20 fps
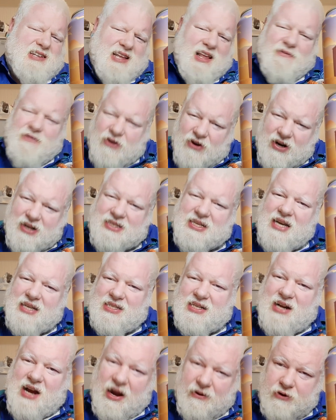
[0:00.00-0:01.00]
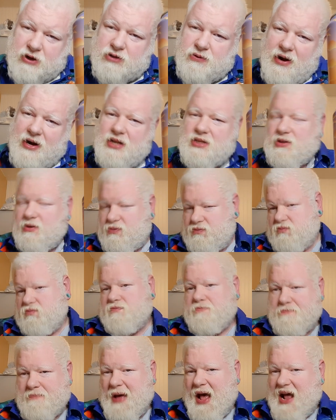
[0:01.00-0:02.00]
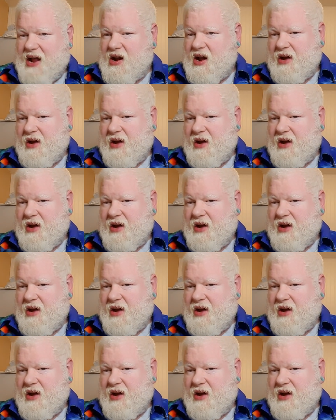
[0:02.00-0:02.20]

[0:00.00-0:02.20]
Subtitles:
If you're going to say it's an Irish red, it's a bad